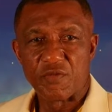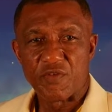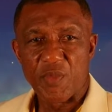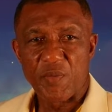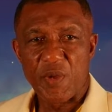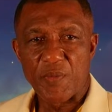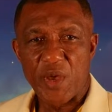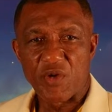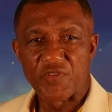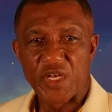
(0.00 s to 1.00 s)
former member
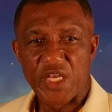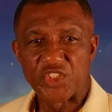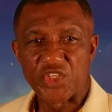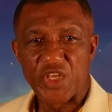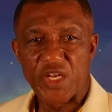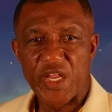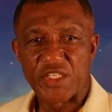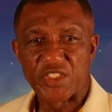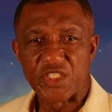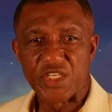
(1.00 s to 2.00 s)
of the Nigeria
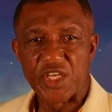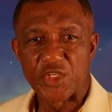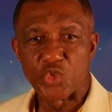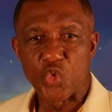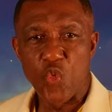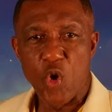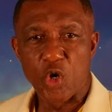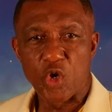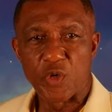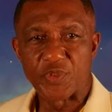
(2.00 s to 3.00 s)
1982
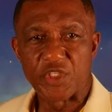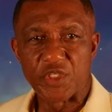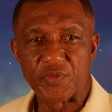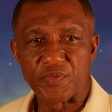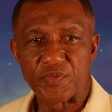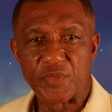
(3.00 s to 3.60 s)
World Cup team,